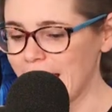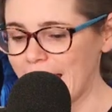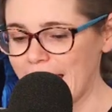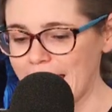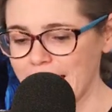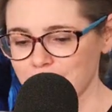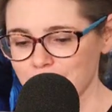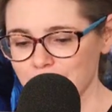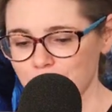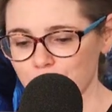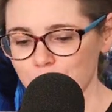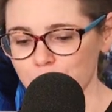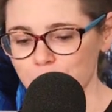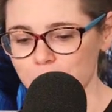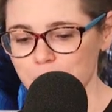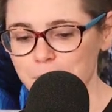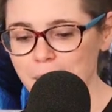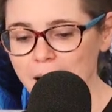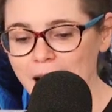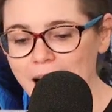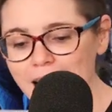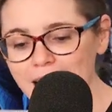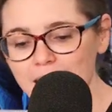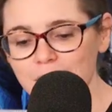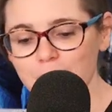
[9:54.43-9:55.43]
and those.
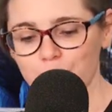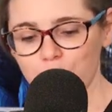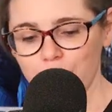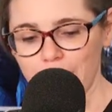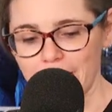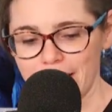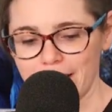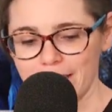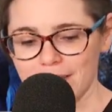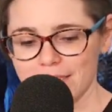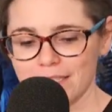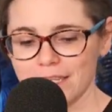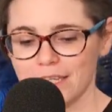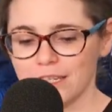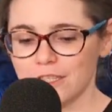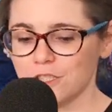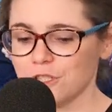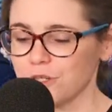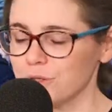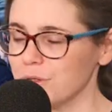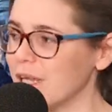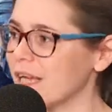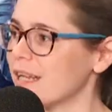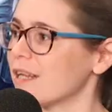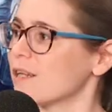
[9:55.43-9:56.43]
Past pathways
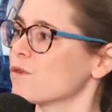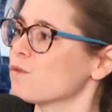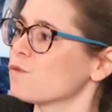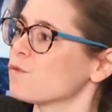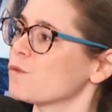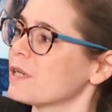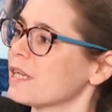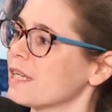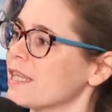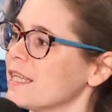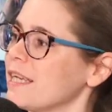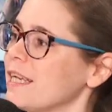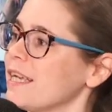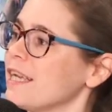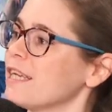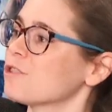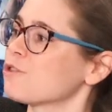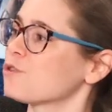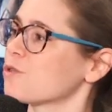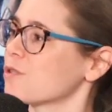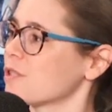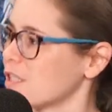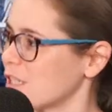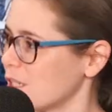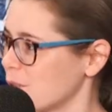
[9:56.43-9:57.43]
to getting really
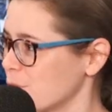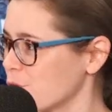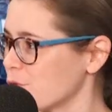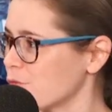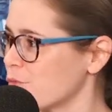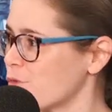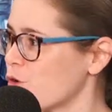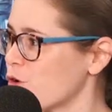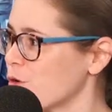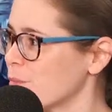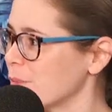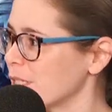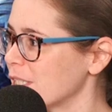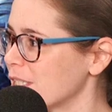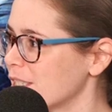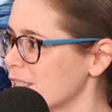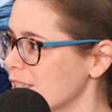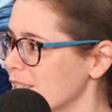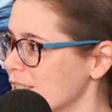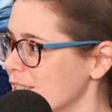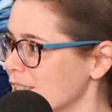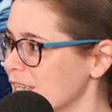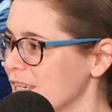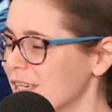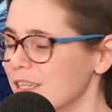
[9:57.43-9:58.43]
interesting
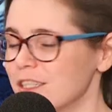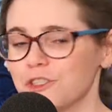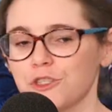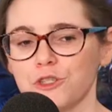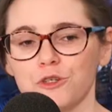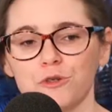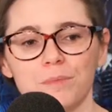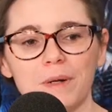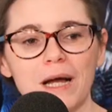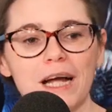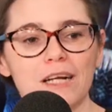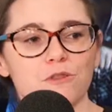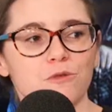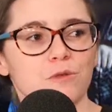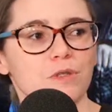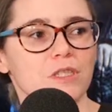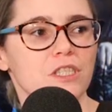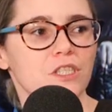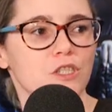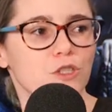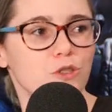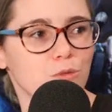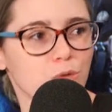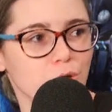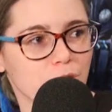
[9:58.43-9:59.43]
performances, to Patrick
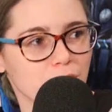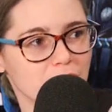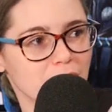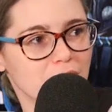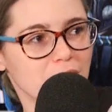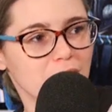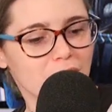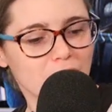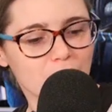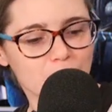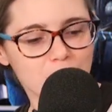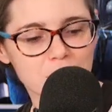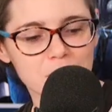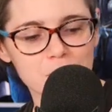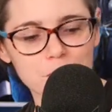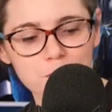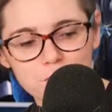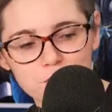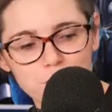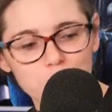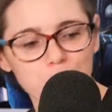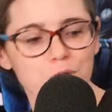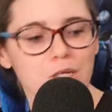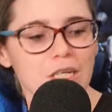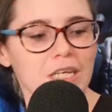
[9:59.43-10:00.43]
Stewart
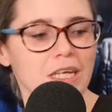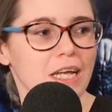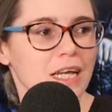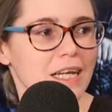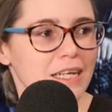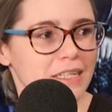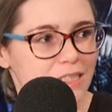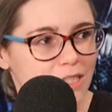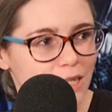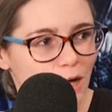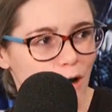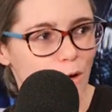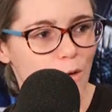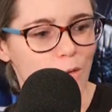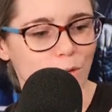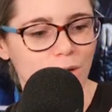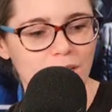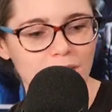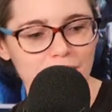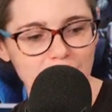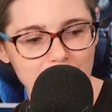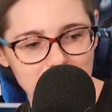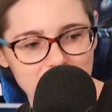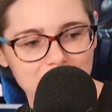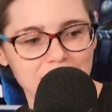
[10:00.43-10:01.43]
subverting his own
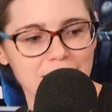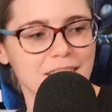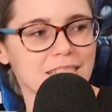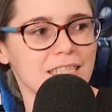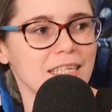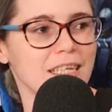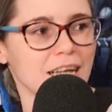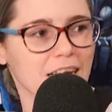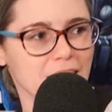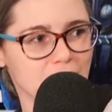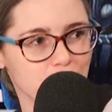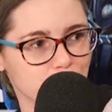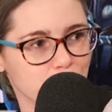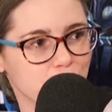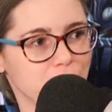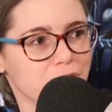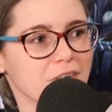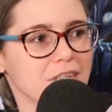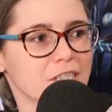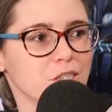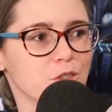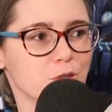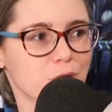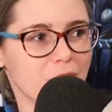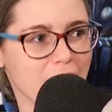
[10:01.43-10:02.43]
legacy as
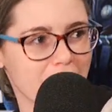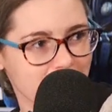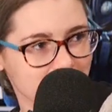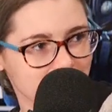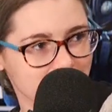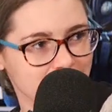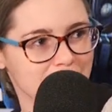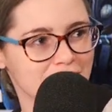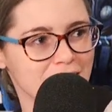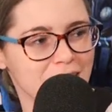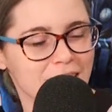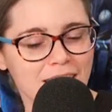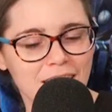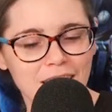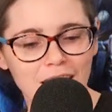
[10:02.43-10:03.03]
Professor X, mm.